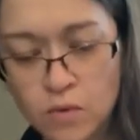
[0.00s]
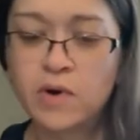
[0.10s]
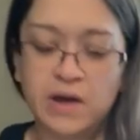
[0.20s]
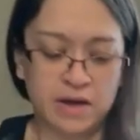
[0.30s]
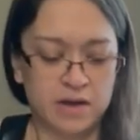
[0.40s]
I
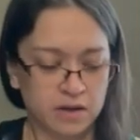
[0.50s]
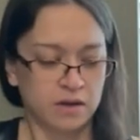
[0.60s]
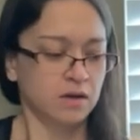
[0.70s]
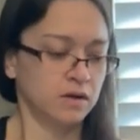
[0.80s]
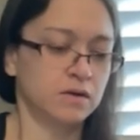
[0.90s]
just sit
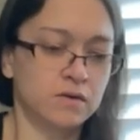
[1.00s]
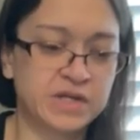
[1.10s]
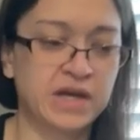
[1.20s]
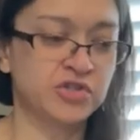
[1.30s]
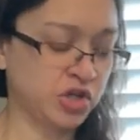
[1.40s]
on the
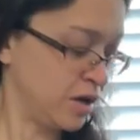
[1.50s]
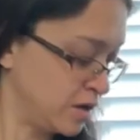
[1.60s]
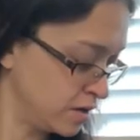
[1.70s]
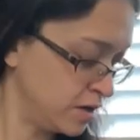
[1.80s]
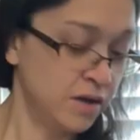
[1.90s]
floor or
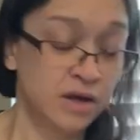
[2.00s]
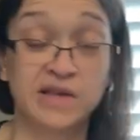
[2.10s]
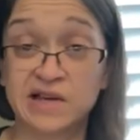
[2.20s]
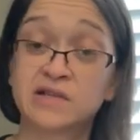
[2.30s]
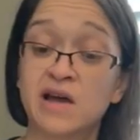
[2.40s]
on a
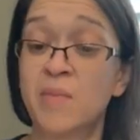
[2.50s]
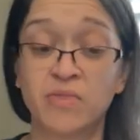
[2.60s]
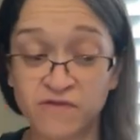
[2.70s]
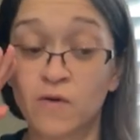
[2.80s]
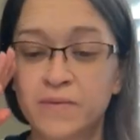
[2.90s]
cushion and I
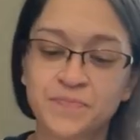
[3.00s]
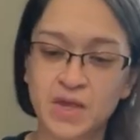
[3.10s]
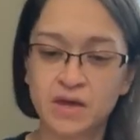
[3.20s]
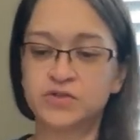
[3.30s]
puzzle like that